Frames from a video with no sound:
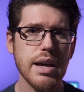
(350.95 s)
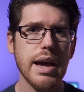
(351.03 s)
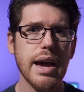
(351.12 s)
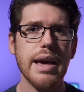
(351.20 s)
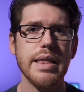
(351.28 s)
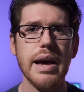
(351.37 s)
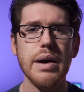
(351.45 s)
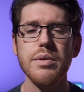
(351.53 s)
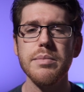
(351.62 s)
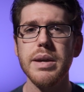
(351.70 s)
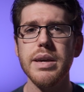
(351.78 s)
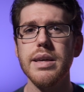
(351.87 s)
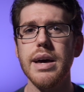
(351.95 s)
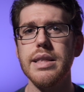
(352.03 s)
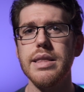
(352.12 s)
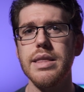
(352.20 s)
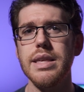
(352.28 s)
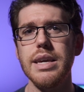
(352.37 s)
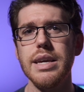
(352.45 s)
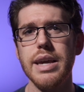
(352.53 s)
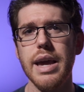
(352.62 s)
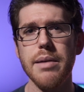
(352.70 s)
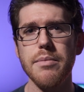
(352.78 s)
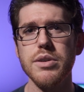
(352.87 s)
and that would be that the
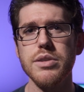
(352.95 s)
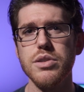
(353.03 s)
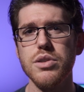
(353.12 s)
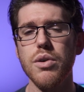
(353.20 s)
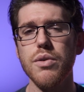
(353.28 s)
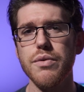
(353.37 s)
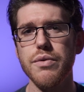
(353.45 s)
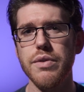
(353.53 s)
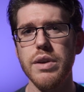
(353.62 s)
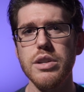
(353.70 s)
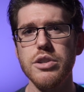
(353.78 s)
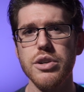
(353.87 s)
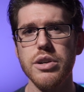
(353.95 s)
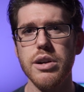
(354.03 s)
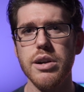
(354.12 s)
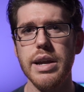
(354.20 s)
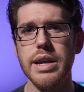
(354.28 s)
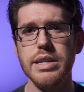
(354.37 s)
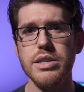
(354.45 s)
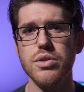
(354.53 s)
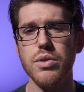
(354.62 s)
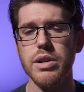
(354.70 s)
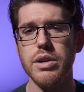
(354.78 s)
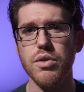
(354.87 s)
cameras don't feature any
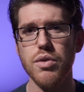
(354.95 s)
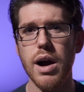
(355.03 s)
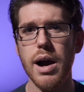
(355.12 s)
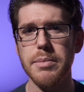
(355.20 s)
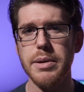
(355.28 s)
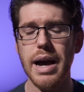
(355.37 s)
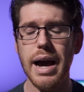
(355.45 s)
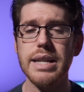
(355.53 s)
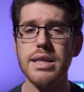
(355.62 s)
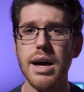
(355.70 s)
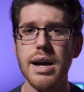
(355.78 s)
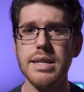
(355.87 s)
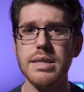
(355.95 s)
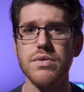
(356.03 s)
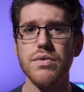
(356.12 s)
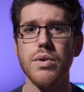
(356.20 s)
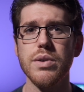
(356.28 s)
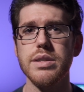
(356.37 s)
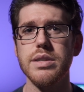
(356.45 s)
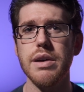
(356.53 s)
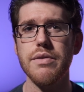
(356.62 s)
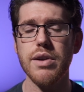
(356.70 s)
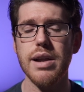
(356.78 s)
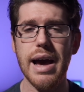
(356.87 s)
sort of crop guidelines for the
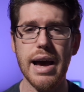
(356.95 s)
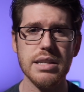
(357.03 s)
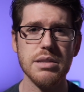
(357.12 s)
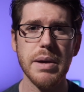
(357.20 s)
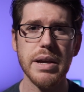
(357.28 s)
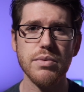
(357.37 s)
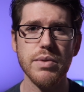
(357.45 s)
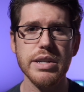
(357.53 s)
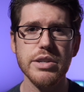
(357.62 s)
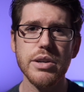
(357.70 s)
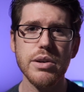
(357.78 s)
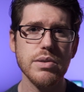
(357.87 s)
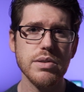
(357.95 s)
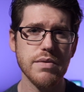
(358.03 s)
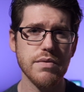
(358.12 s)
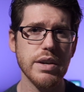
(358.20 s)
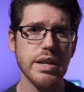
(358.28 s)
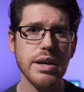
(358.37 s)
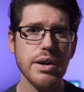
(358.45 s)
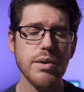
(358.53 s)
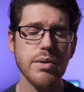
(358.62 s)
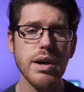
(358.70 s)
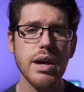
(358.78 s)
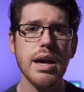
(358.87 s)
different aspect ratios in
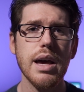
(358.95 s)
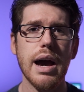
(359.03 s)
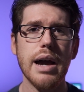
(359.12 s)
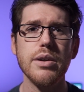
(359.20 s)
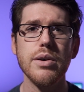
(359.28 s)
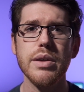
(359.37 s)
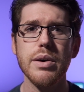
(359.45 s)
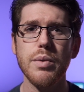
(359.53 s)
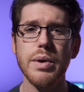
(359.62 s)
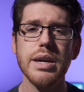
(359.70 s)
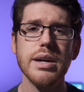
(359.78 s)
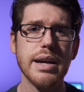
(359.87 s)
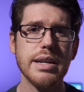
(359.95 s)
video. I know that we like